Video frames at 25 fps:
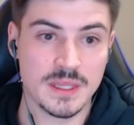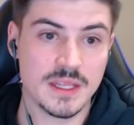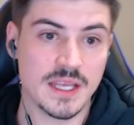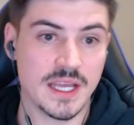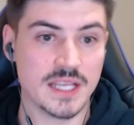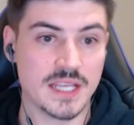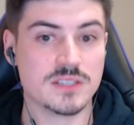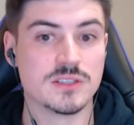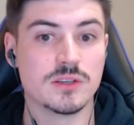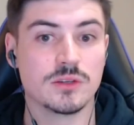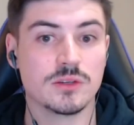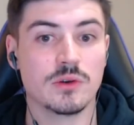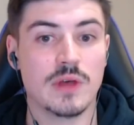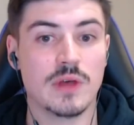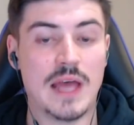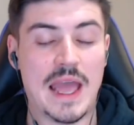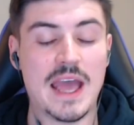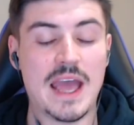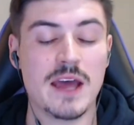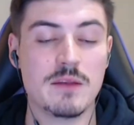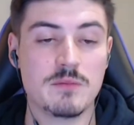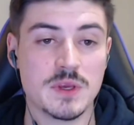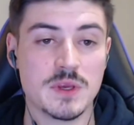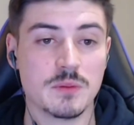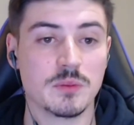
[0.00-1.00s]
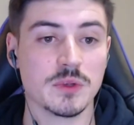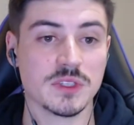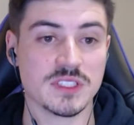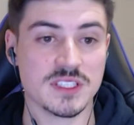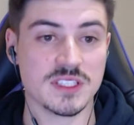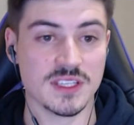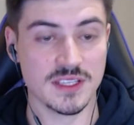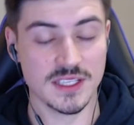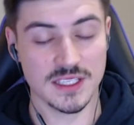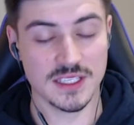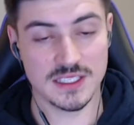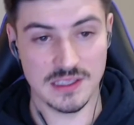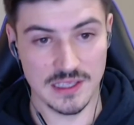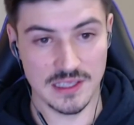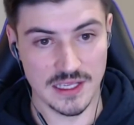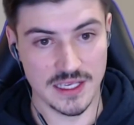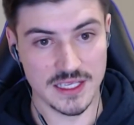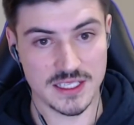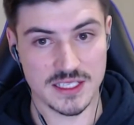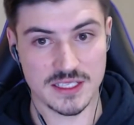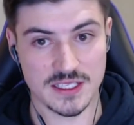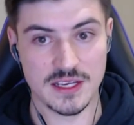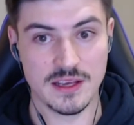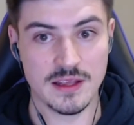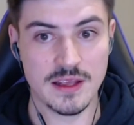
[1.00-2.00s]
And so you'll add people to this
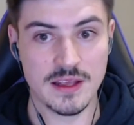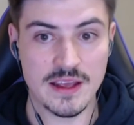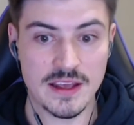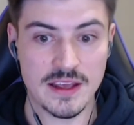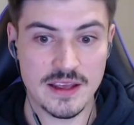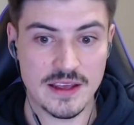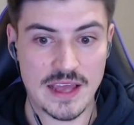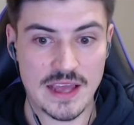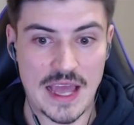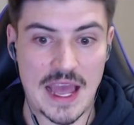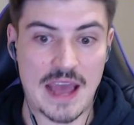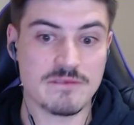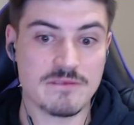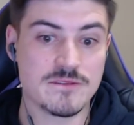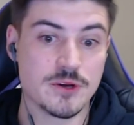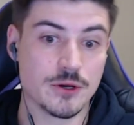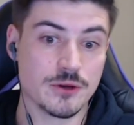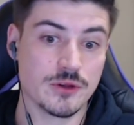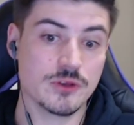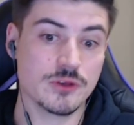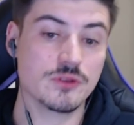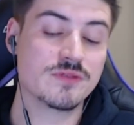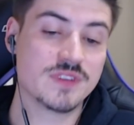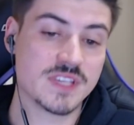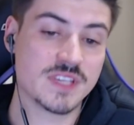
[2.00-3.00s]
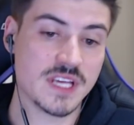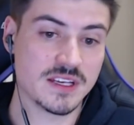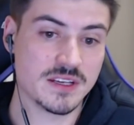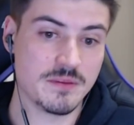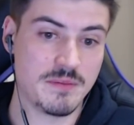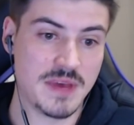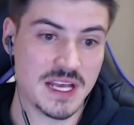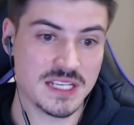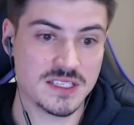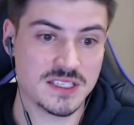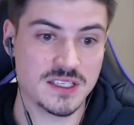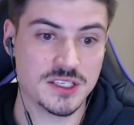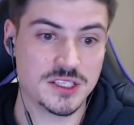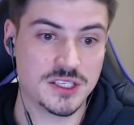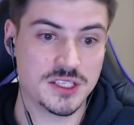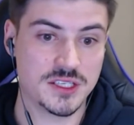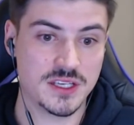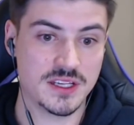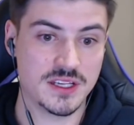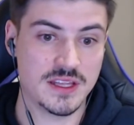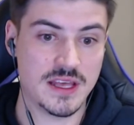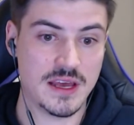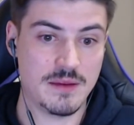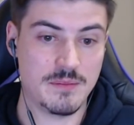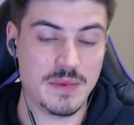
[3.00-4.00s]
list after you've sent a message
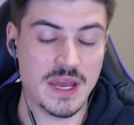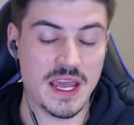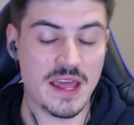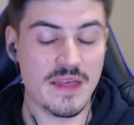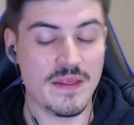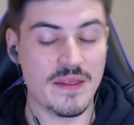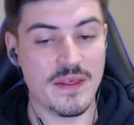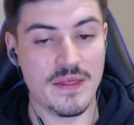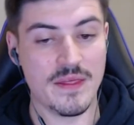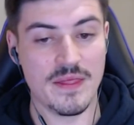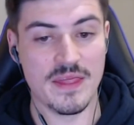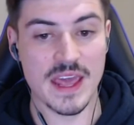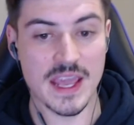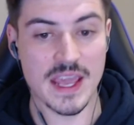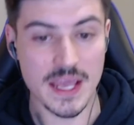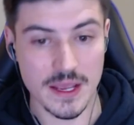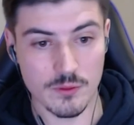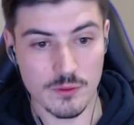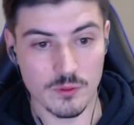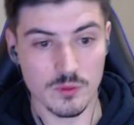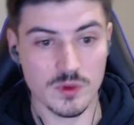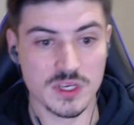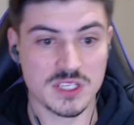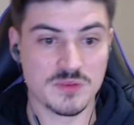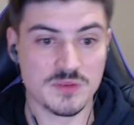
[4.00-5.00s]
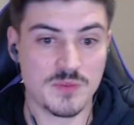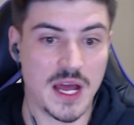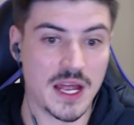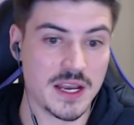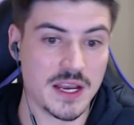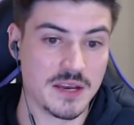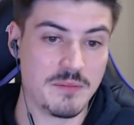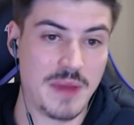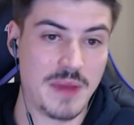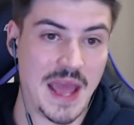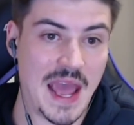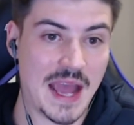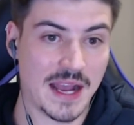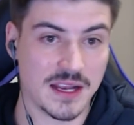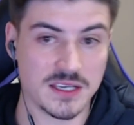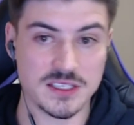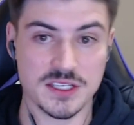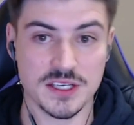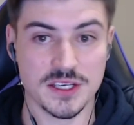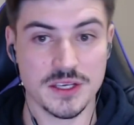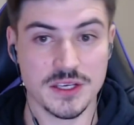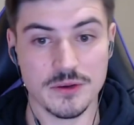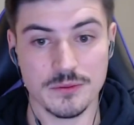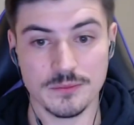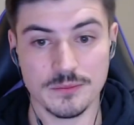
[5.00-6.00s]
to them and then they respond back
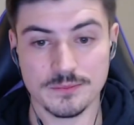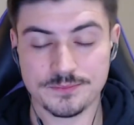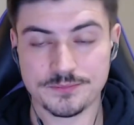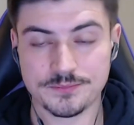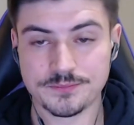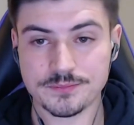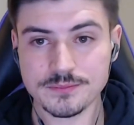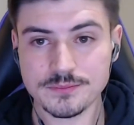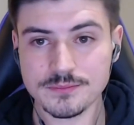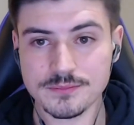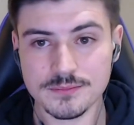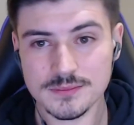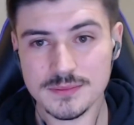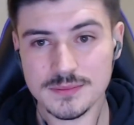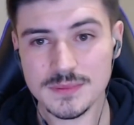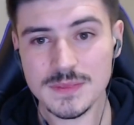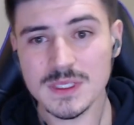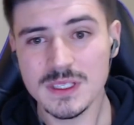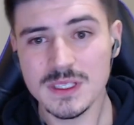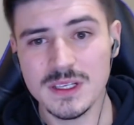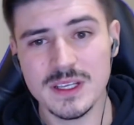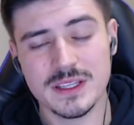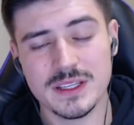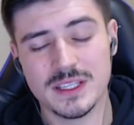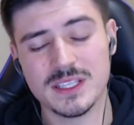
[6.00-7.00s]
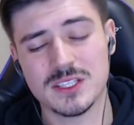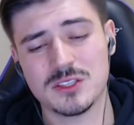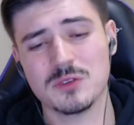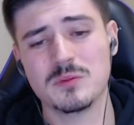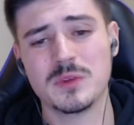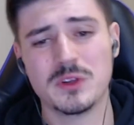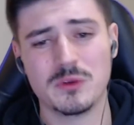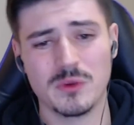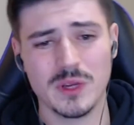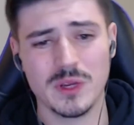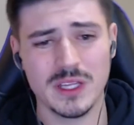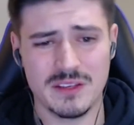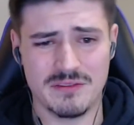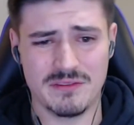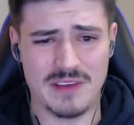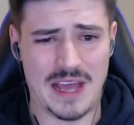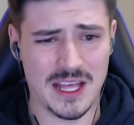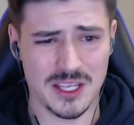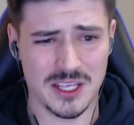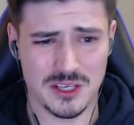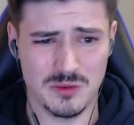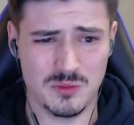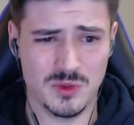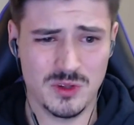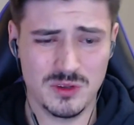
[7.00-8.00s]
to you. This will be really
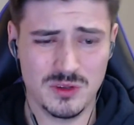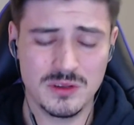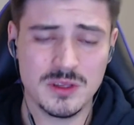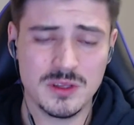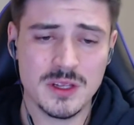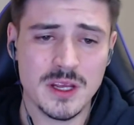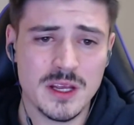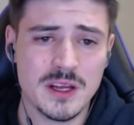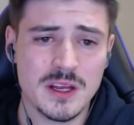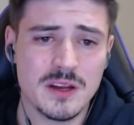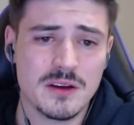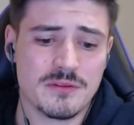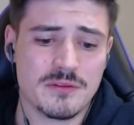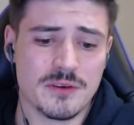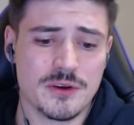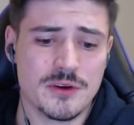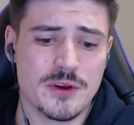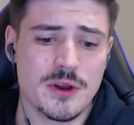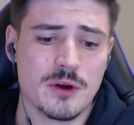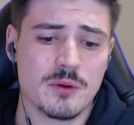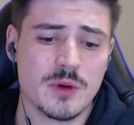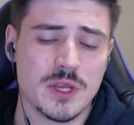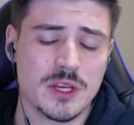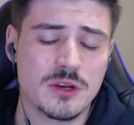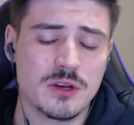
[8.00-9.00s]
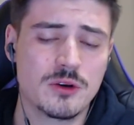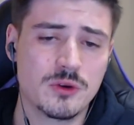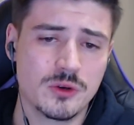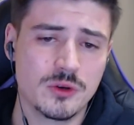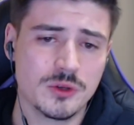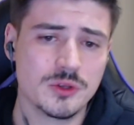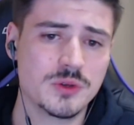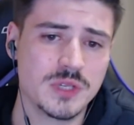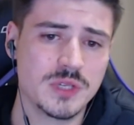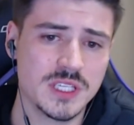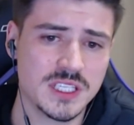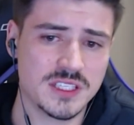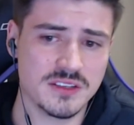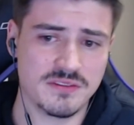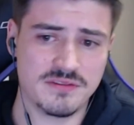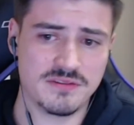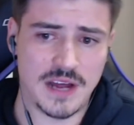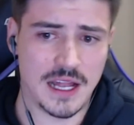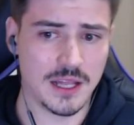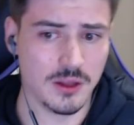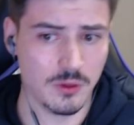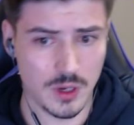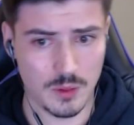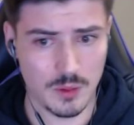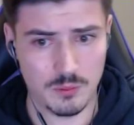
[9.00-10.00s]
valuable for knowing who you need to
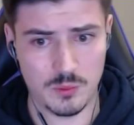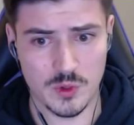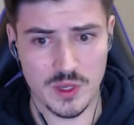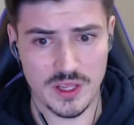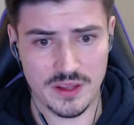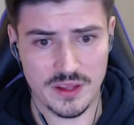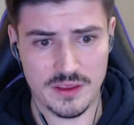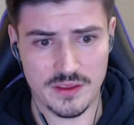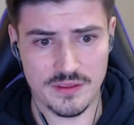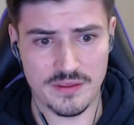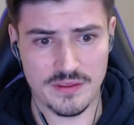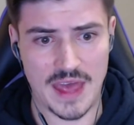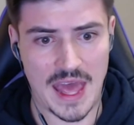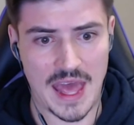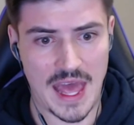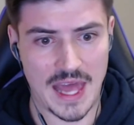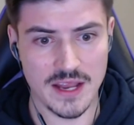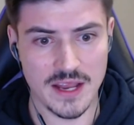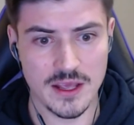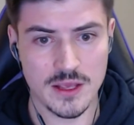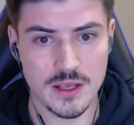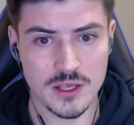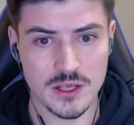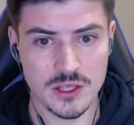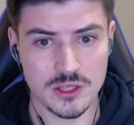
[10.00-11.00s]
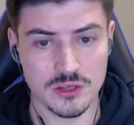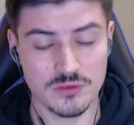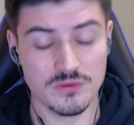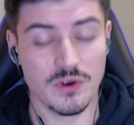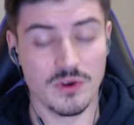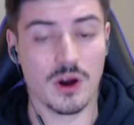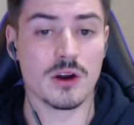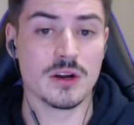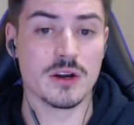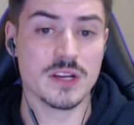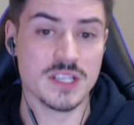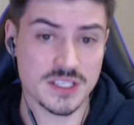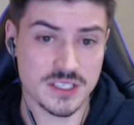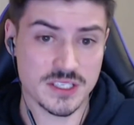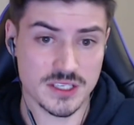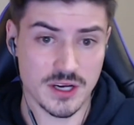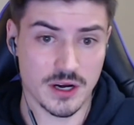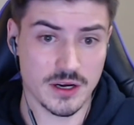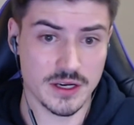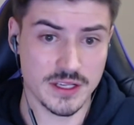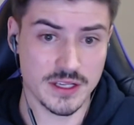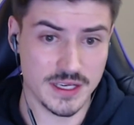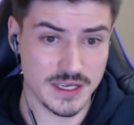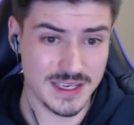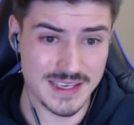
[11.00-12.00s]
follow up with that you've already
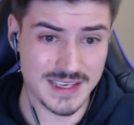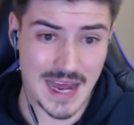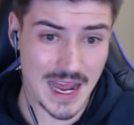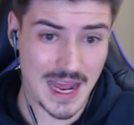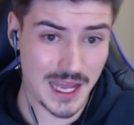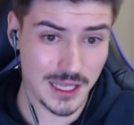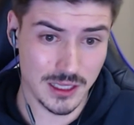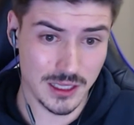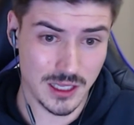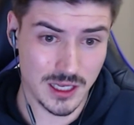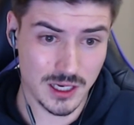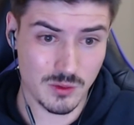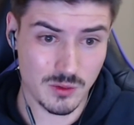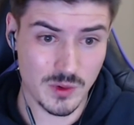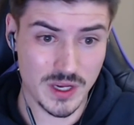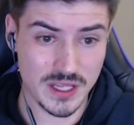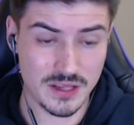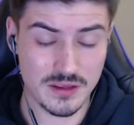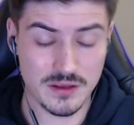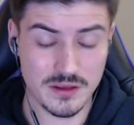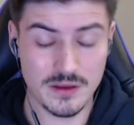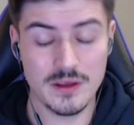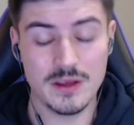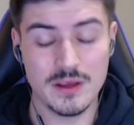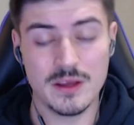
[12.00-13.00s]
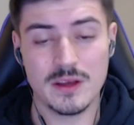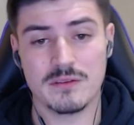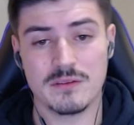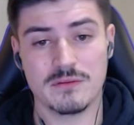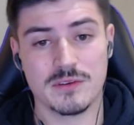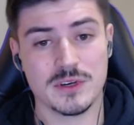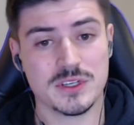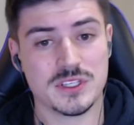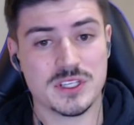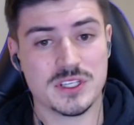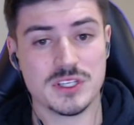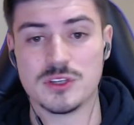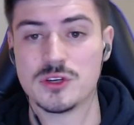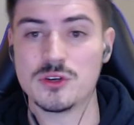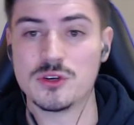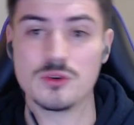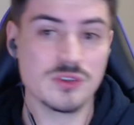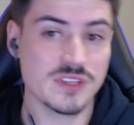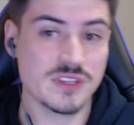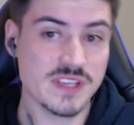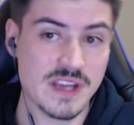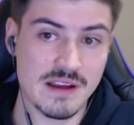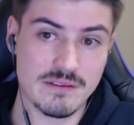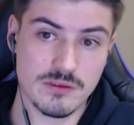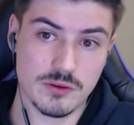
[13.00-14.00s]
started a dialogue with versus
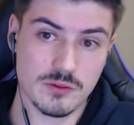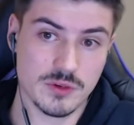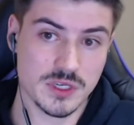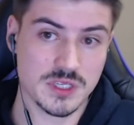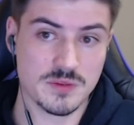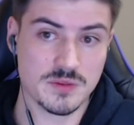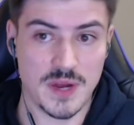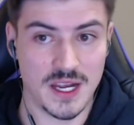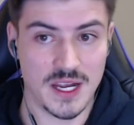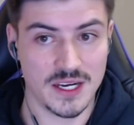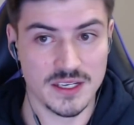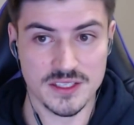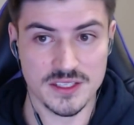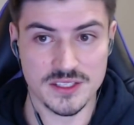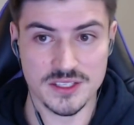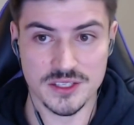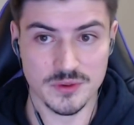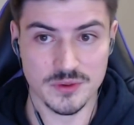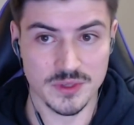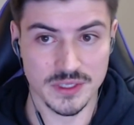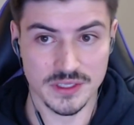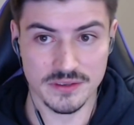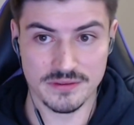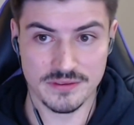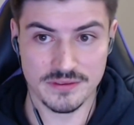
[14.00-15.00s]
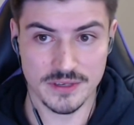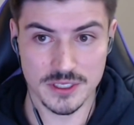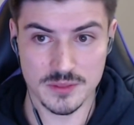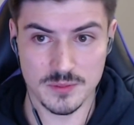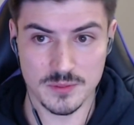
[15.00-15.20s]
who's never responded to you in the first